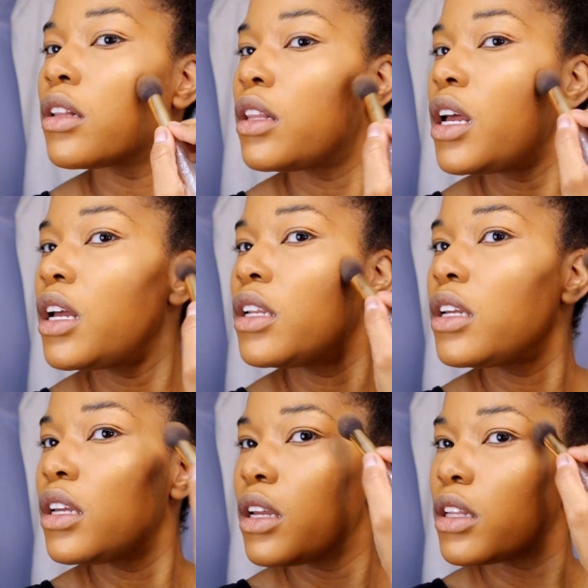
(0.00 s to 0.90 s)

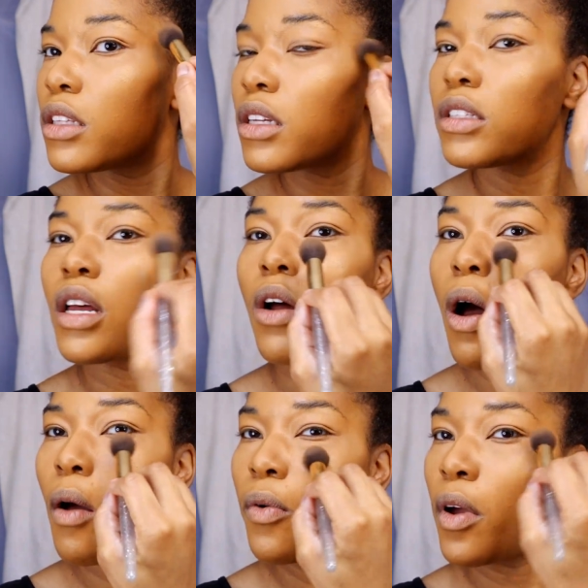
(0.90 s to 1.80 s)
lightly dust that
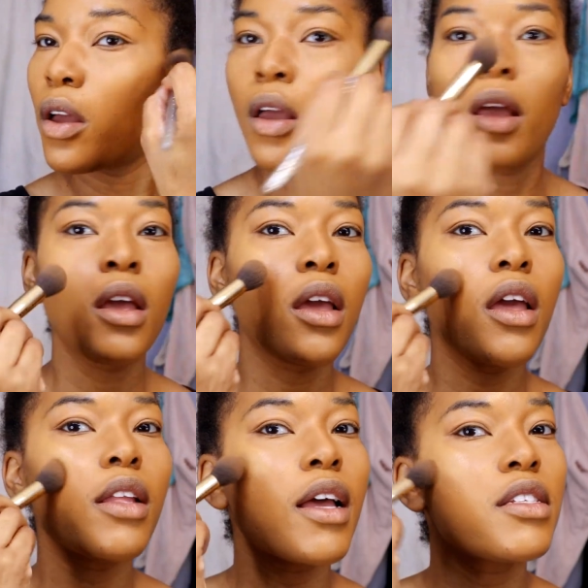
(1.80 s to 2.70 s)
off.
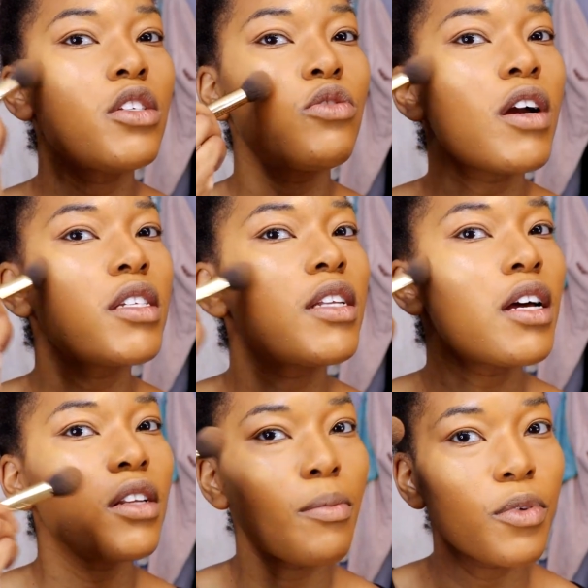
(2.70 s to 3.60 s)
And as it dries
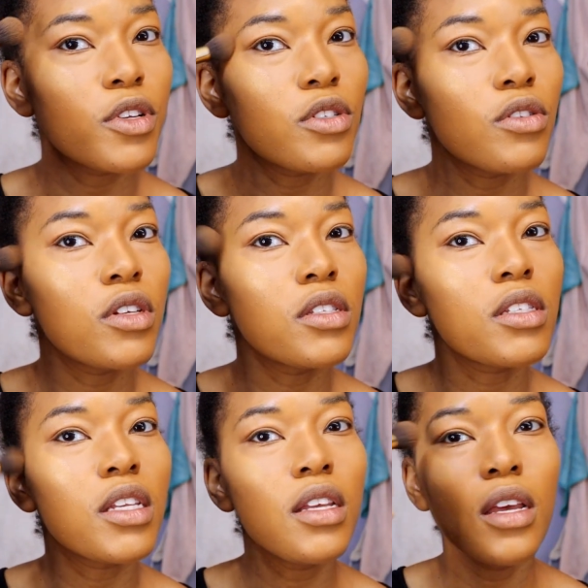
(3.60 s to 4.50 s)
down, I'm pretty sure you can
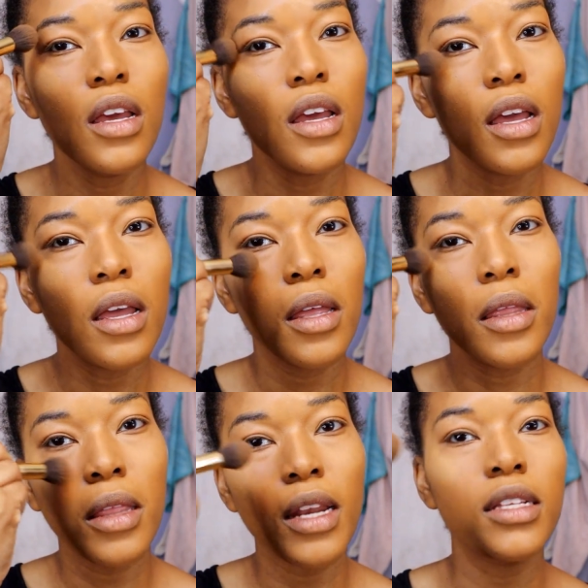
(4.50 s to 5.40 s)
see
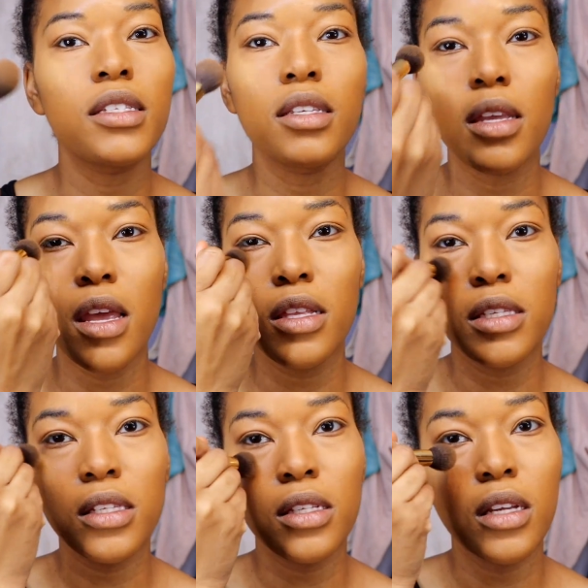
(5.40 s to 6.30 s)
that
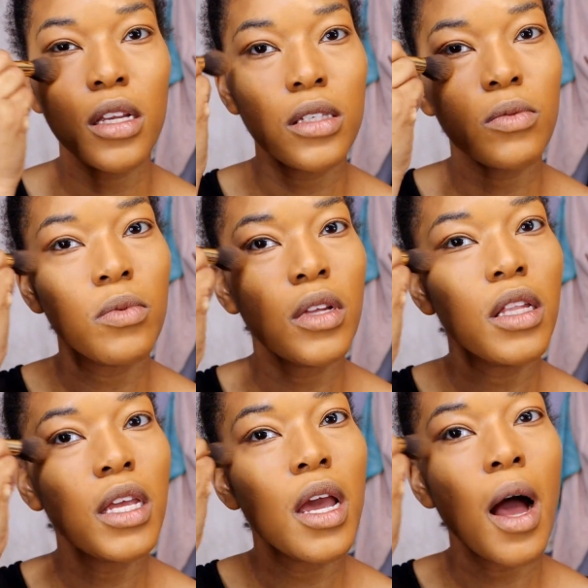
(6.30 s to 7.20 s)
it's just
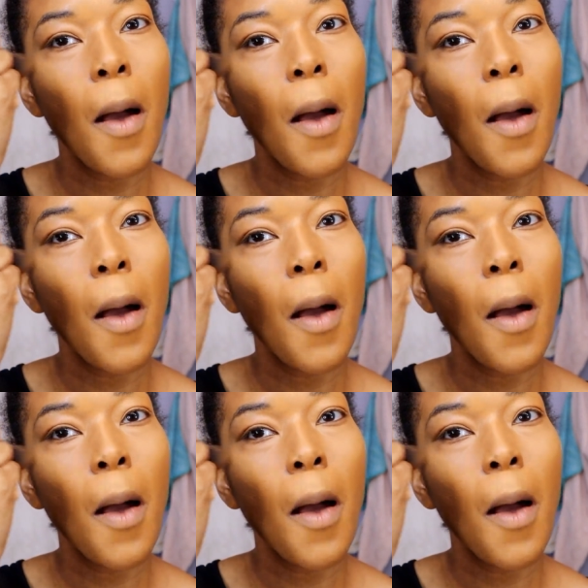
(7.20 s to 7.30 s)
really